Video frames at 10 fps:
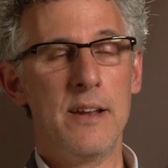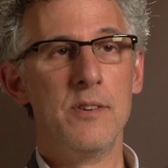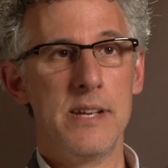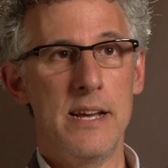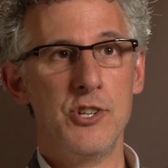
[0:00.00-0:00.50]

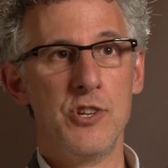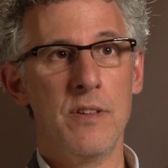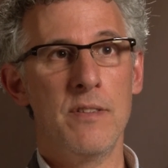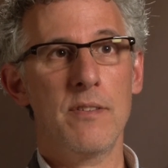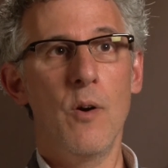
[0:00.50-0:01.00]

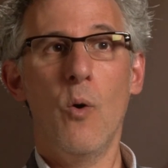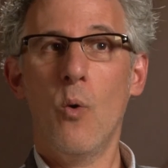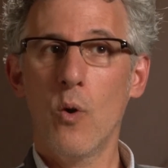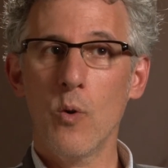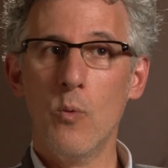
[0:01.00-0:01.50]
annotations
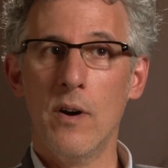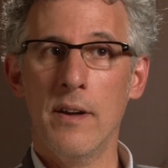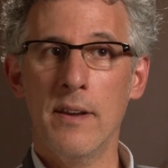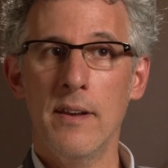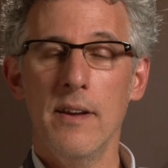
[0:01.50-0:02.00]
or
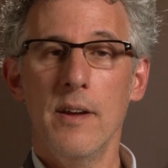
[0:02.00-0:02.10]
one